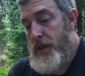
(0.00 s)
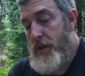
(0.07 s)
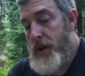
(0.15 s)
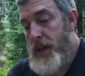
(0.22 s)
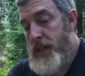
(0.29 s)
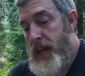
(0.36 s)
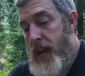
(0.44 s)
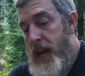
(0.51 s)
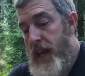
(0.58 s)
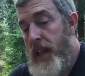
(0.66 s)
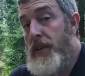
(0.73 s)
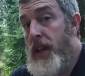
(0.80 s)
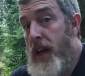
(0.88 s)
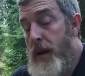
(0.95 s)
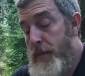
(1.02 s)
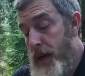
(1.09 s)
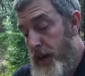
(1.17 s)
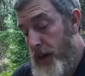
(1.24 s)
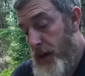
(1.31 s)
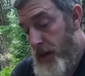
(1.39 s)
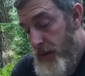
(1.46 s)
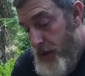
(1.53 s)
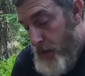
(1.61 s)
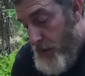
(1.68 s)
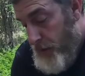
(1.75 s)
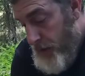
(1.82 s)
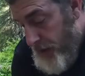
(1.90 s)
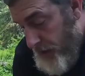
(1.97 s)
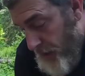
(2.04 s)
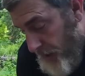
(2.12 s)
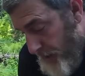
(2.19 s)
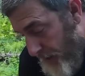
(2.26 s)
Camping, particularly dispersed camping